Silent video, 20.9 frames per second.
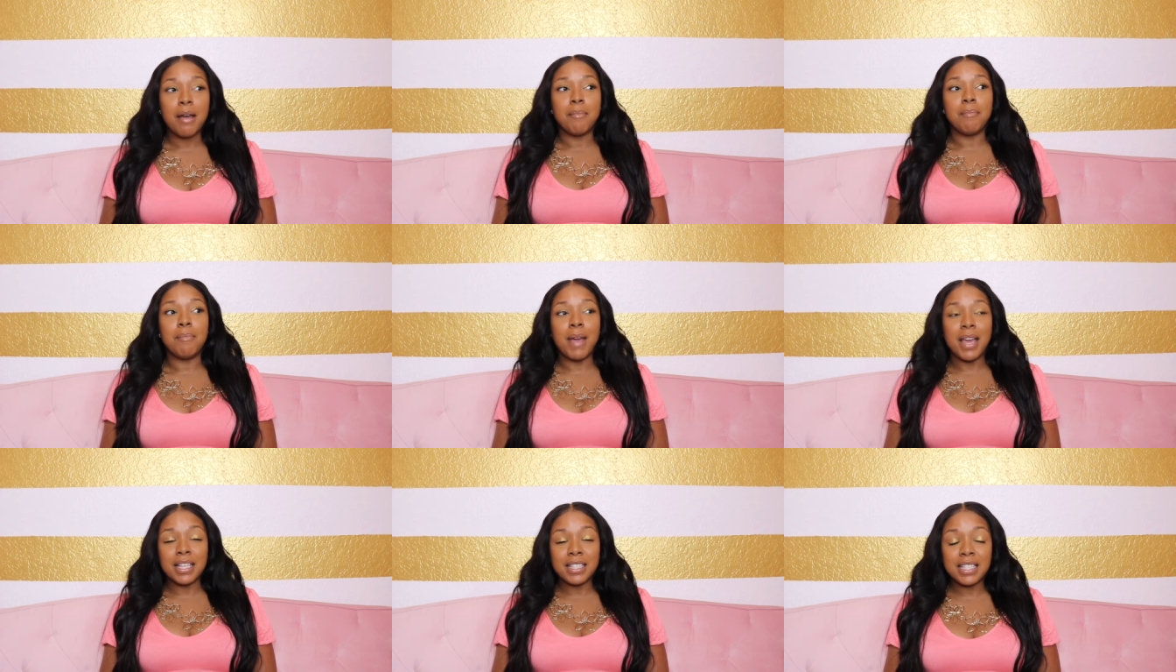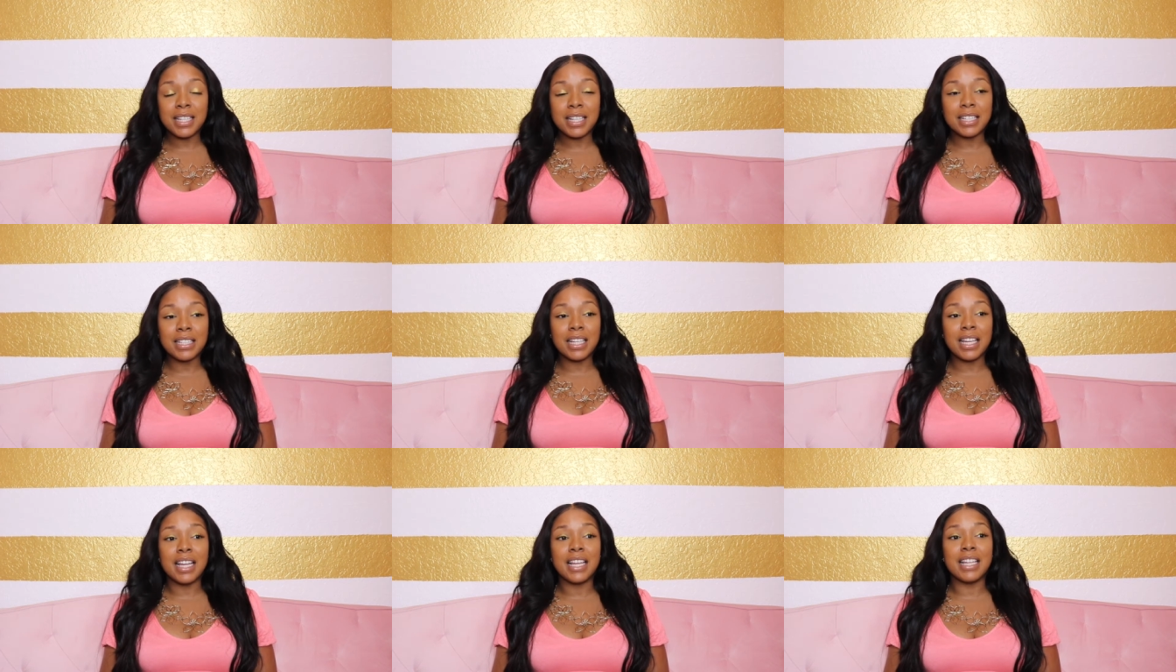
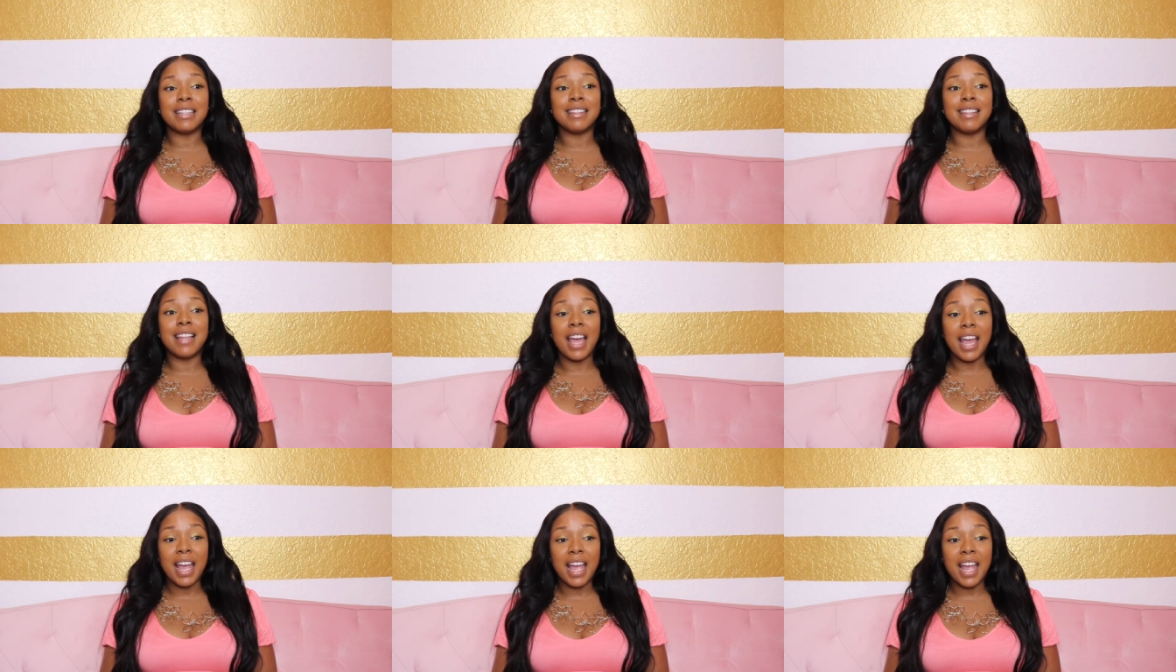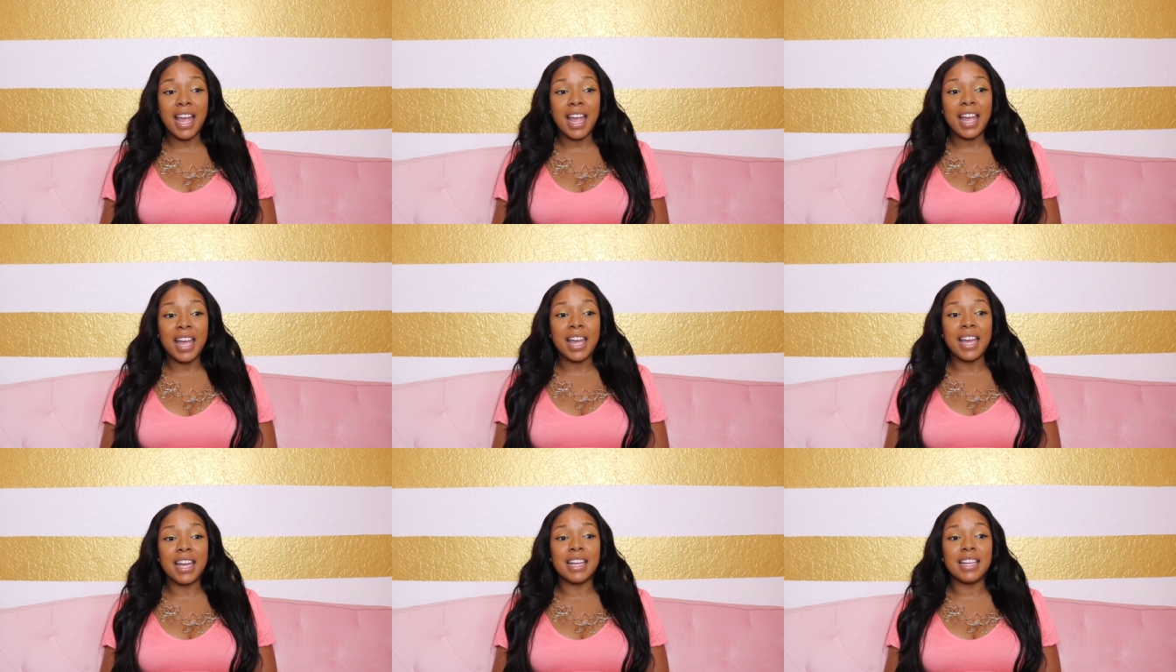Basically,
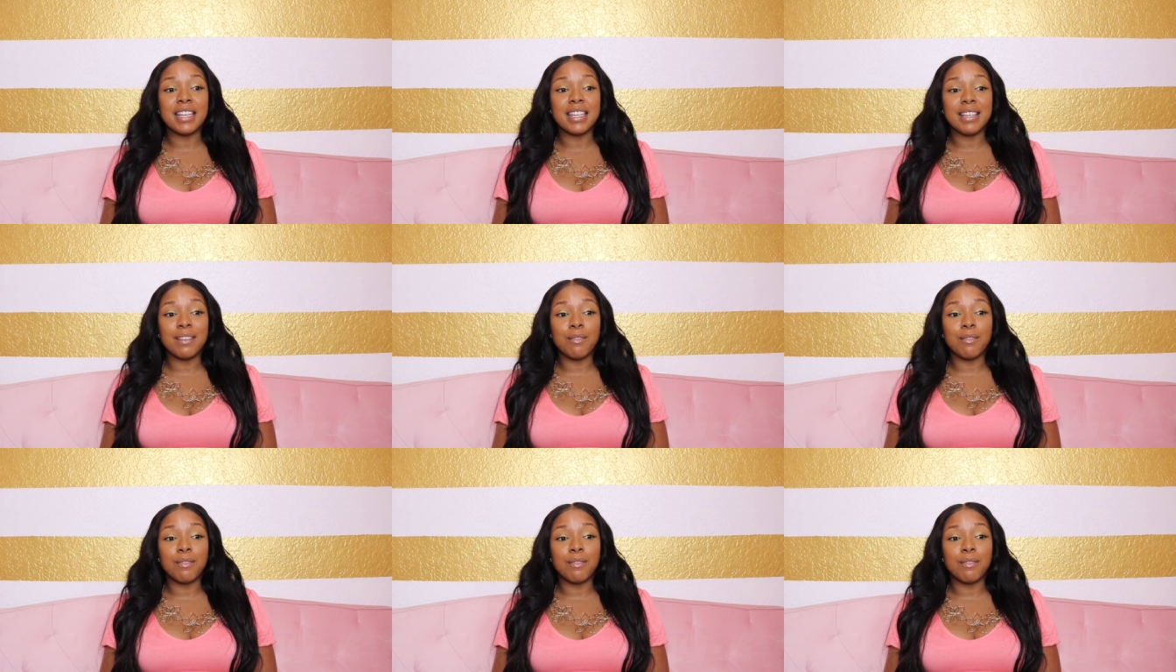they,